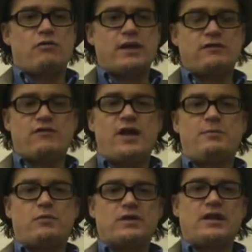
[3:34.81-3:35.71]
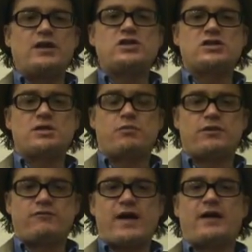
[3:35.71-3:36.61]
they develop a relationship
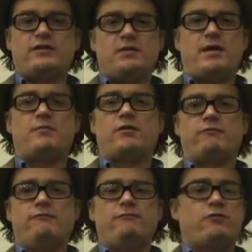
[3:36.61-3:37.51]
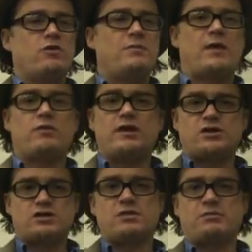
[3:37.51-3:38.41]
with a faculty member for whom that
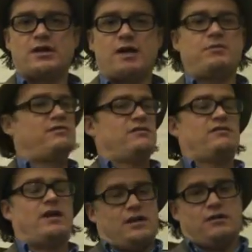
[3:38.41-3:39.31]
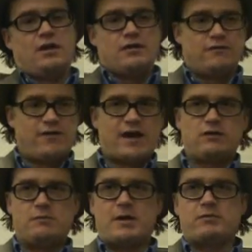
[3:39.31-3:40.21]
relationship cannot be sustained. The
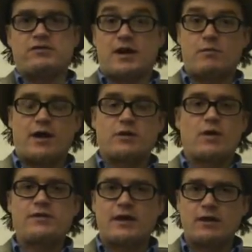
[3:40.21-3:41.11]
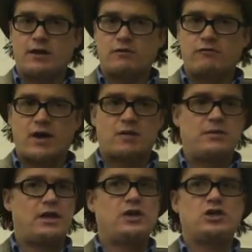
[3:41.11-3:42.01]
faculty member is not around to write that letter of
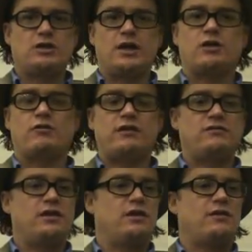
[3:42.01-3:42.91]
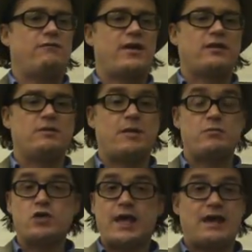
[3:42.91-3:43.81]
recommendation later that's needed. That faculty
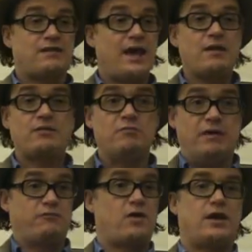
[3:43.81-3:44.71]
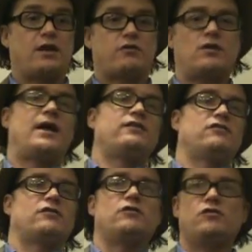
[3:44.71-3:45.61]
member, you can't take me for any other
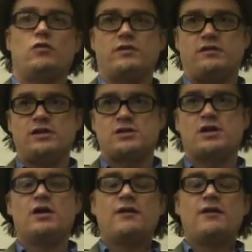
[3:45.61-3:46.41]
classes, you only teach